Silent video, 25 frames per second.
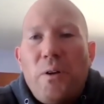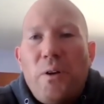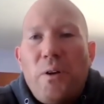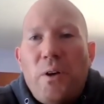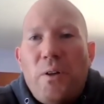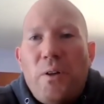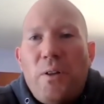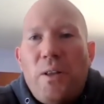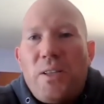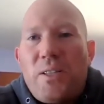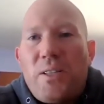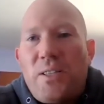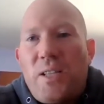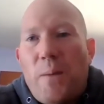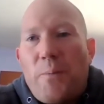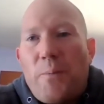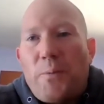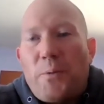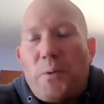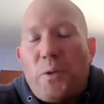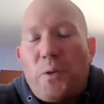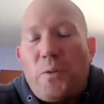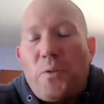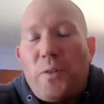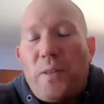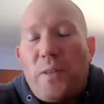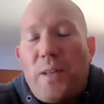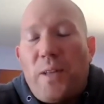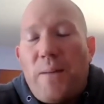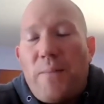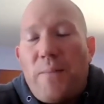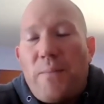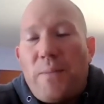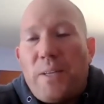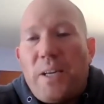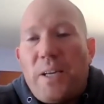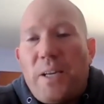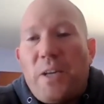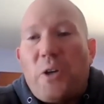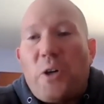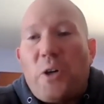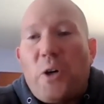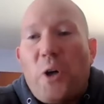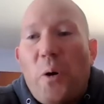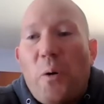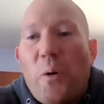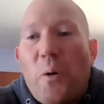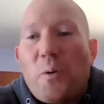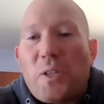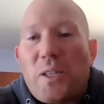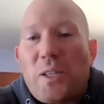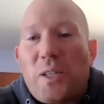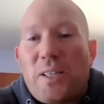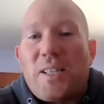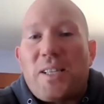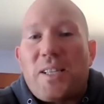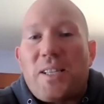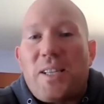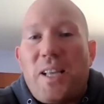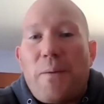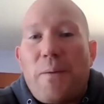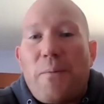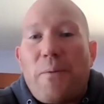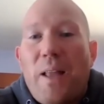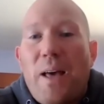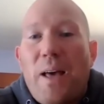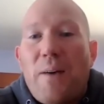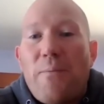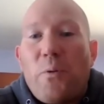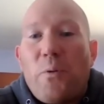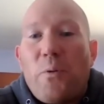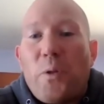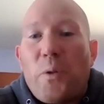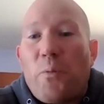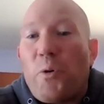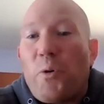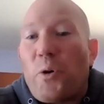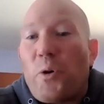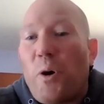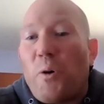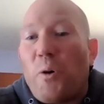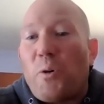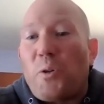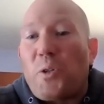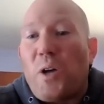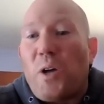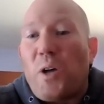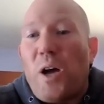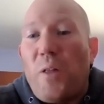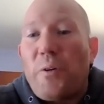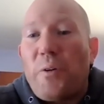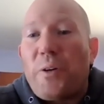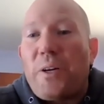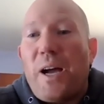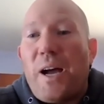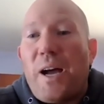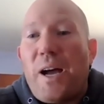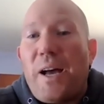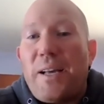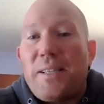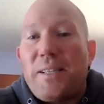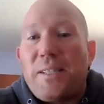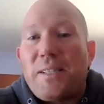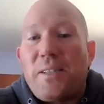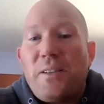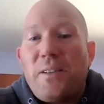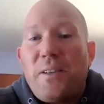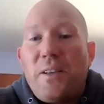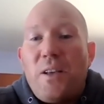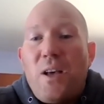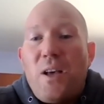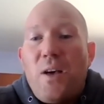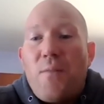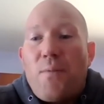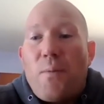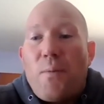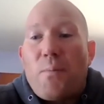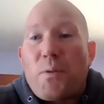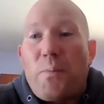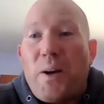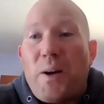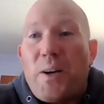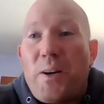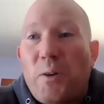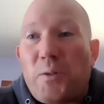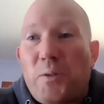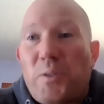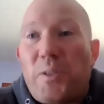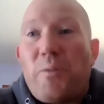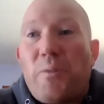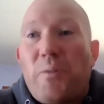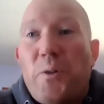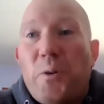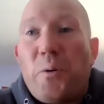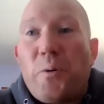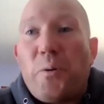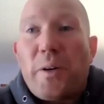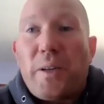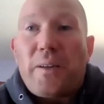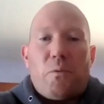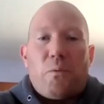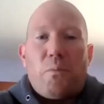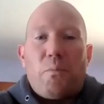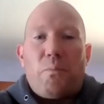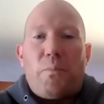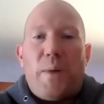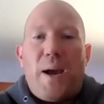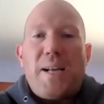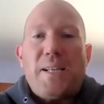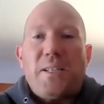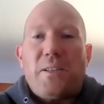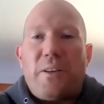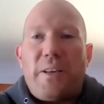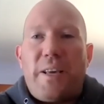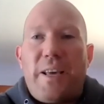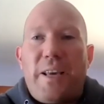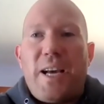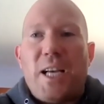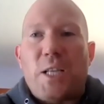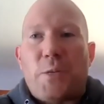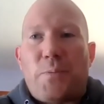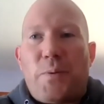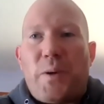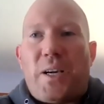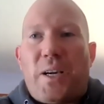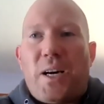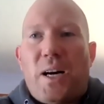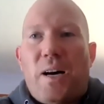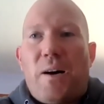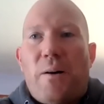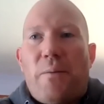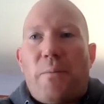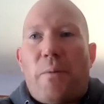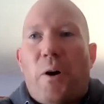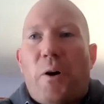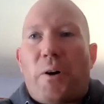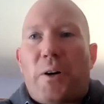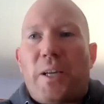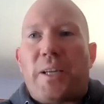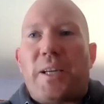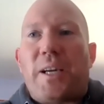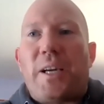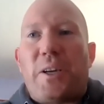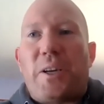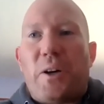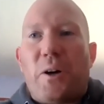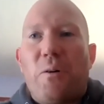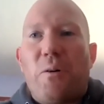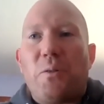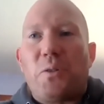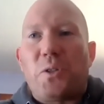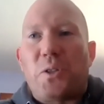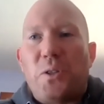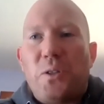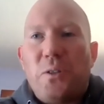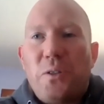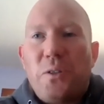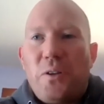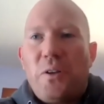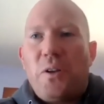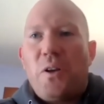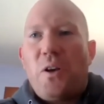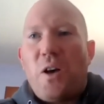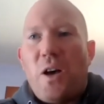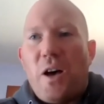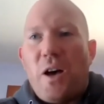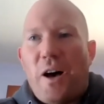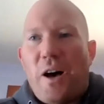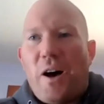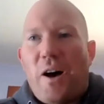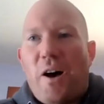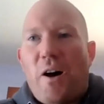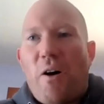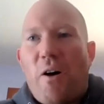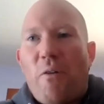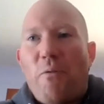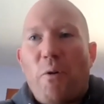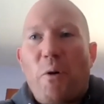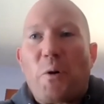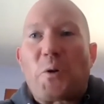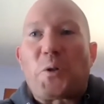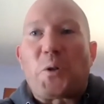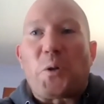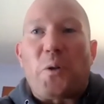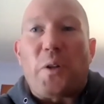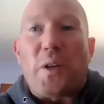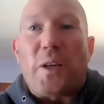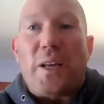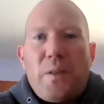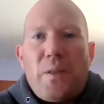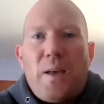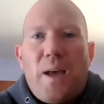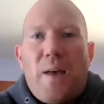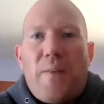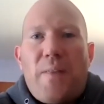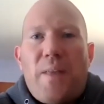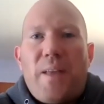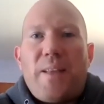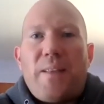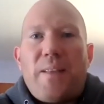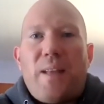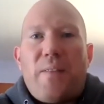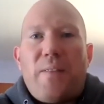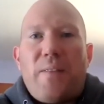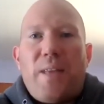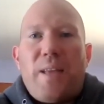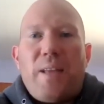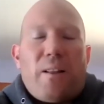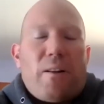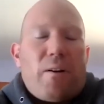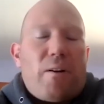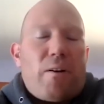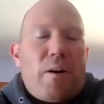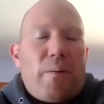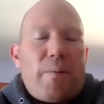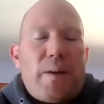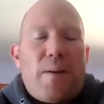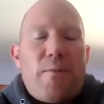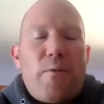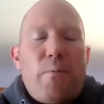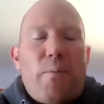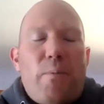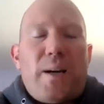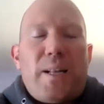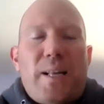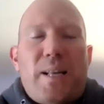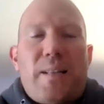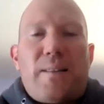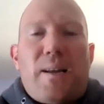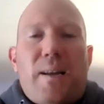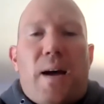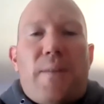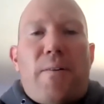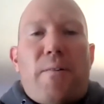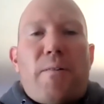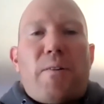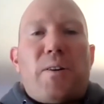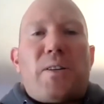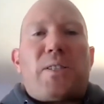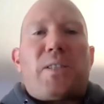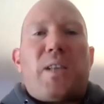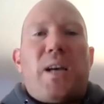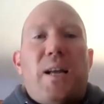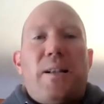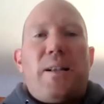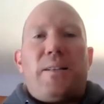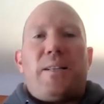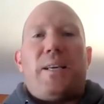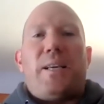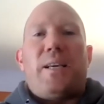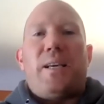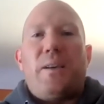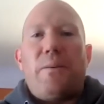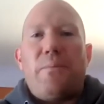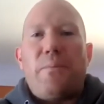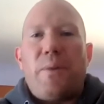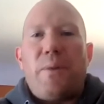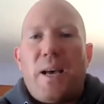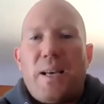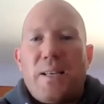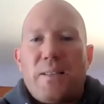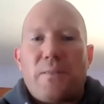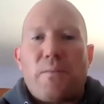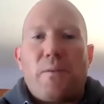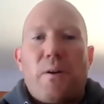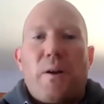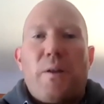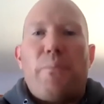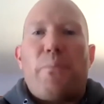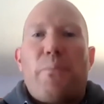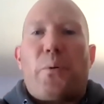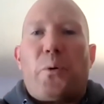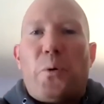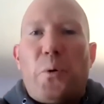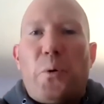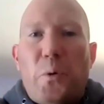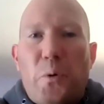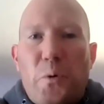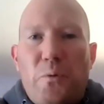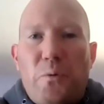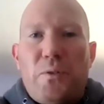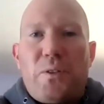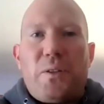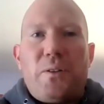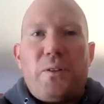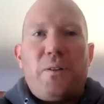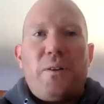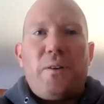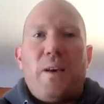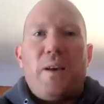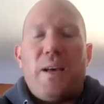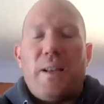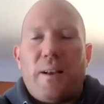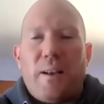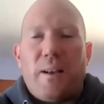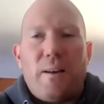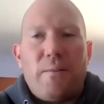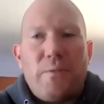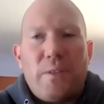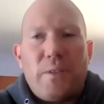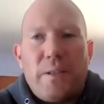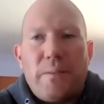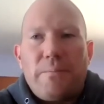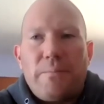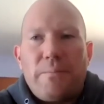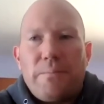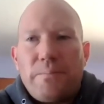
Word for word: This is an opportunity for them to get coached at the same level that we're coaching other guys from somebody knows what they're doing. Basically, he has become our kicking coach uh, virtually, and they and they learn. I mean, everybody I've ever sent to him has improved and loved it.